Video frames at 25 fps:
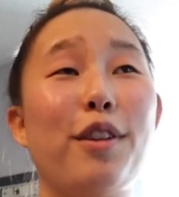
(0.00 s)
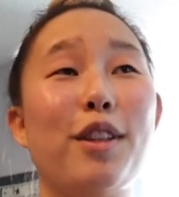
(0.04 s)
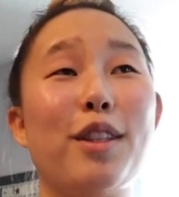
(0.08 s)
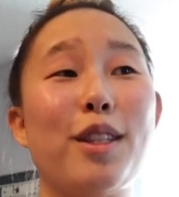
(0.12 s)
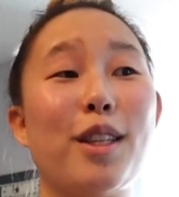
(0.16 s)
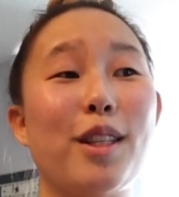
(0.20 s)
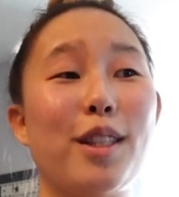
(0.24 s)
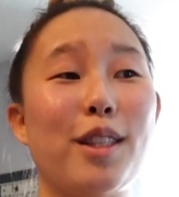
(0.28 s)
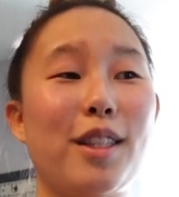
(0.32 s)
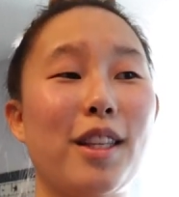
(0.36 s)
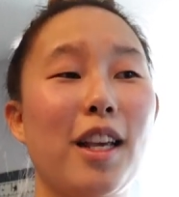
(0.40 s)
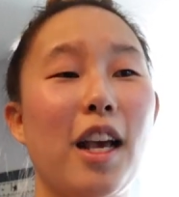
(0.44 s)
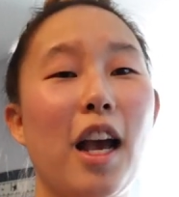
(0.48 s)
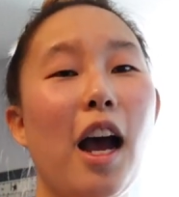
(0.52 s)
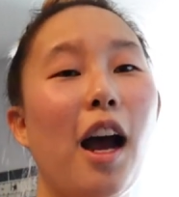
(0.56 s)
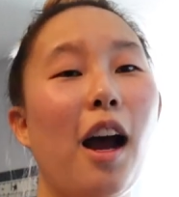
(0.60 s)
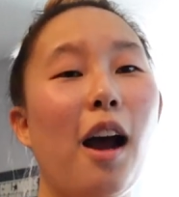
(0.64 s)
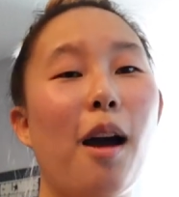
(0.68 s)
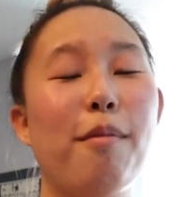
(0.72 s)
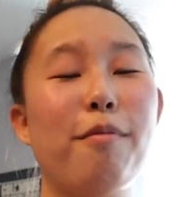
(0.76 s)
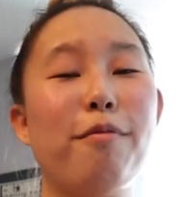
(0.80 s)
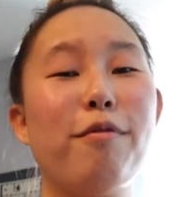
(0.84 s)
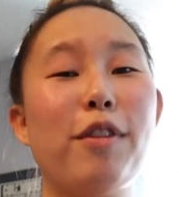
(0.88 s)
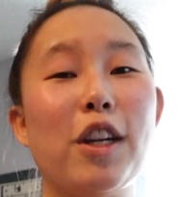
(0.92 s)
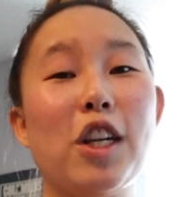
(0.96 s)
And since
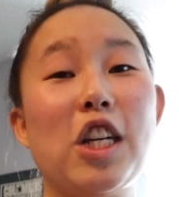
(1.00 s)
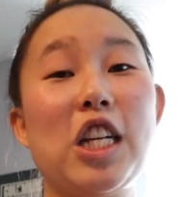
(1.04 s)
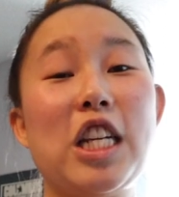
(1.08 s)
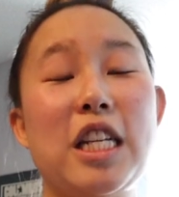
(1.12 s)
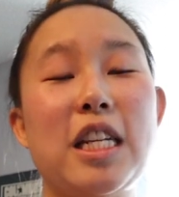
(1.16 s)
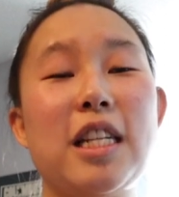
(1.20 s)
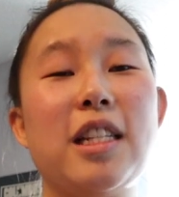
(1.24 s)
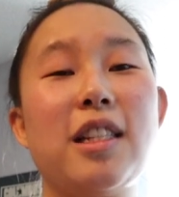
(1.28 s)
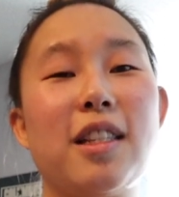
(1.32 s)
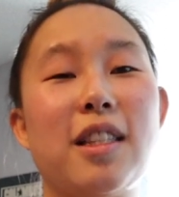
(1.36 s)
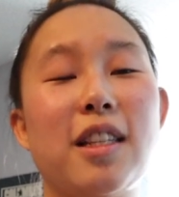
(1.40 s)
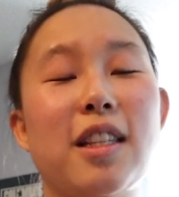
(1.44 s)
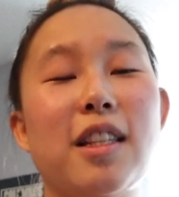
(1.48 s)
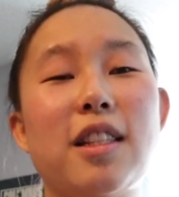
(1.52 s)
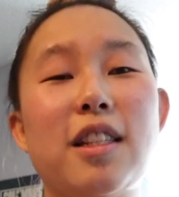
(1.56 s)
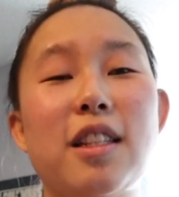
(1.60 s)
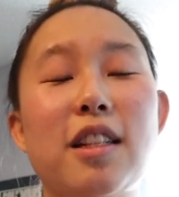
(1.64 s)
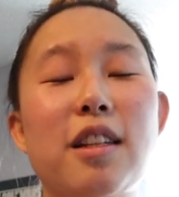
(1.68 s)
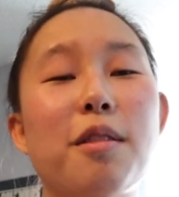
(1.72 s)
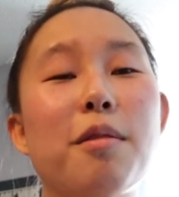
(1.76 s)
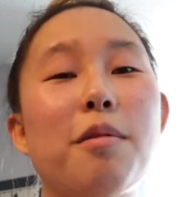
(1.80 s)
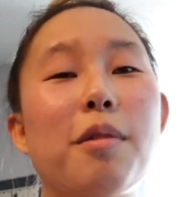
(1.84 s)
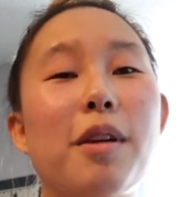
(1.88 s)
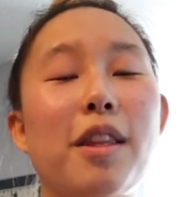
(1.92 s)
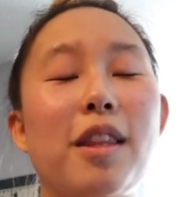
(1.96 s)
I'm very
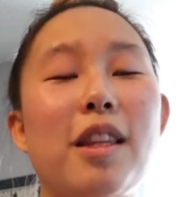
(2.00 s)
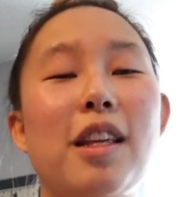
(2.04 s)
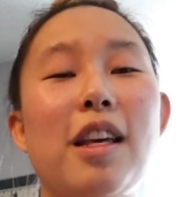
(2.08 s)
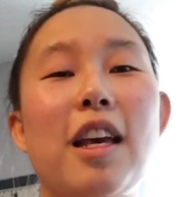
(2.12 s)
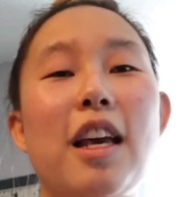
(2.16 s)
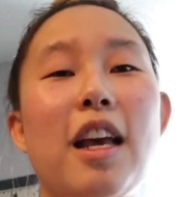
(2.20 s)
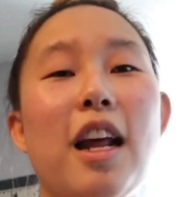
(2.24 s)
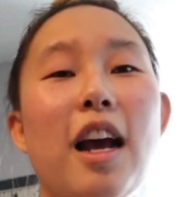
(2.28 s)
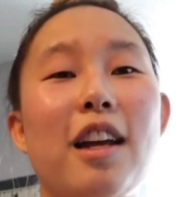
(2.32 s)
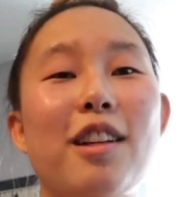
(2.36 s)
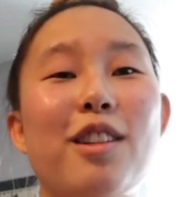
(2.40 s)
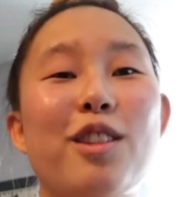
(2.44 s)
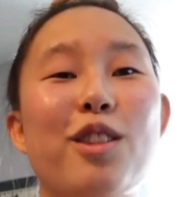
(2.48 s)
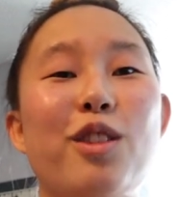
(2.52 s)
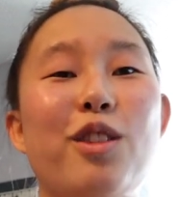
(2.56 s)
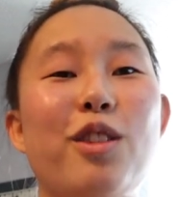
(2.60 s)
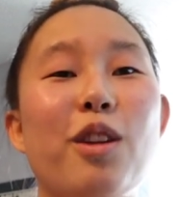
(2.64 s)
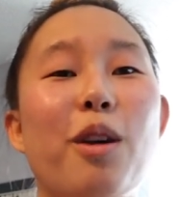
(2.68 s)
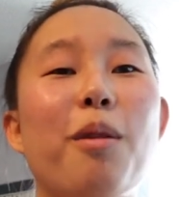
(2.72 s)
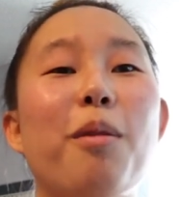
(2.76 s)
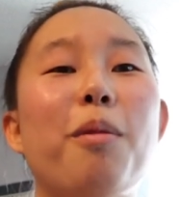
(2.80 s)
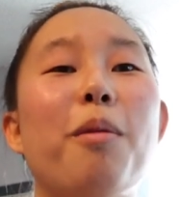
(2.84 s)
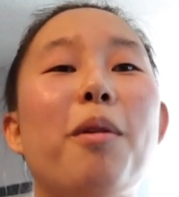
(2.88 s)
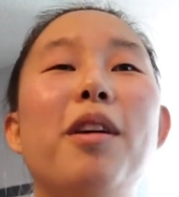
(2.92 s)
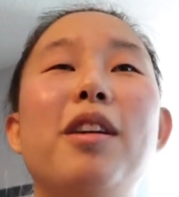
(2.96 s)
consistent with it, I just
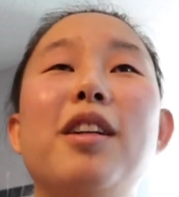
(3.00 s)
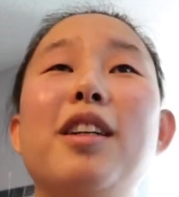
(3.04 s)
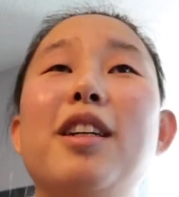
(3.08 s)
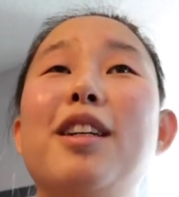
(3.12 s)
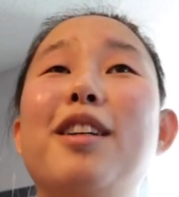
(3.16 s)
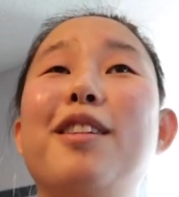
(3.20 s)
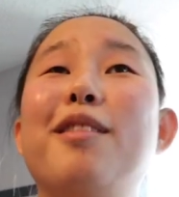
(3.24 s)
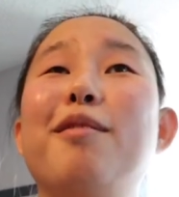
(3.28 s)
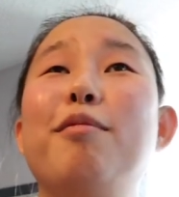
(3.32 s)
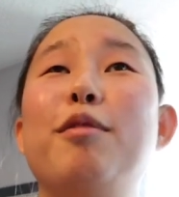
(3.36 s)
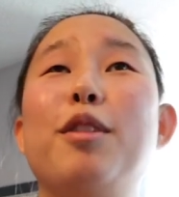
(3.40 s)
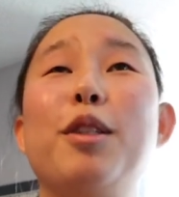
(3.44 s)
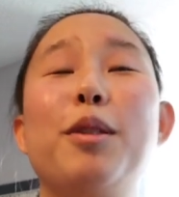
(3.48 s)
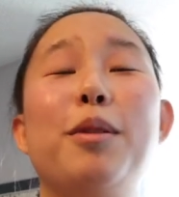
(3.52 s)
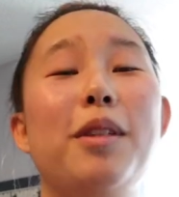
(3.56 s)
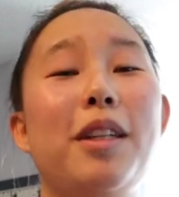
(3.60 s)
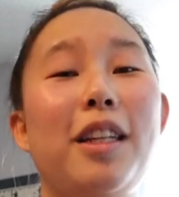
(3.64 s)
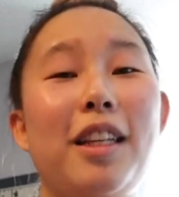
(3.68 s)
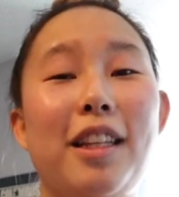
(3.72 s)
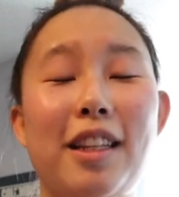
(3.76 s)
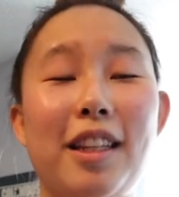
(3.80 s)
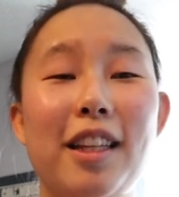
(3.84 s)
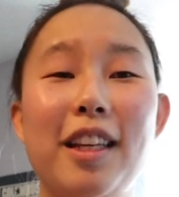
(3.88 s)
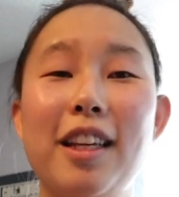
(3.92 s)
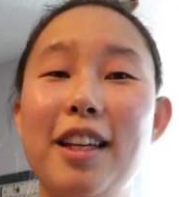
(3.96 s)
don't want to do
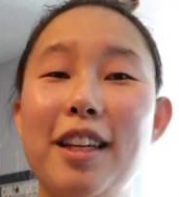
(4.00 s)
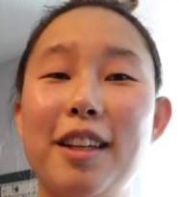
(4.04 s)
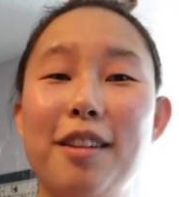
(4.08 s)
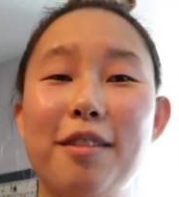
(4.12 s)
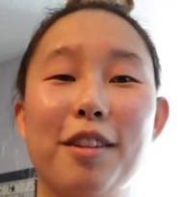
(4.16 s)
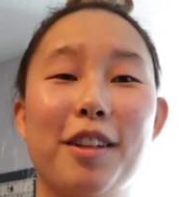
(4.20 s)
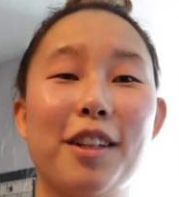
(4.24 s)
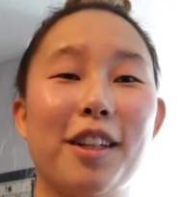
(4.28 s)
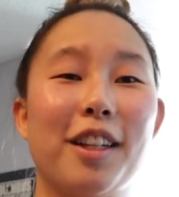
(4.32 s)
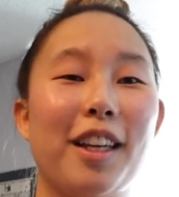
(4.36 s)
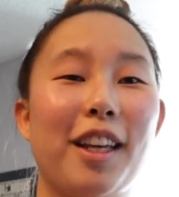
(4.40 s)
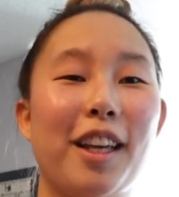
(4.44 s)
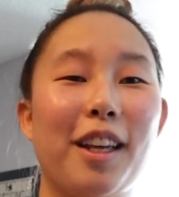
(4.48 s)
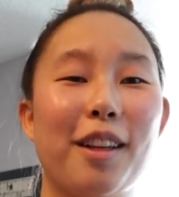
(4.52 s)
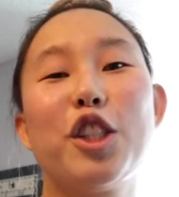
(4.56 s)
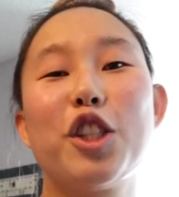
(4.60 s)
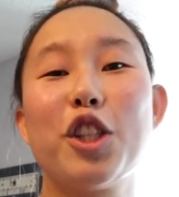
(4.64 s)
anything really.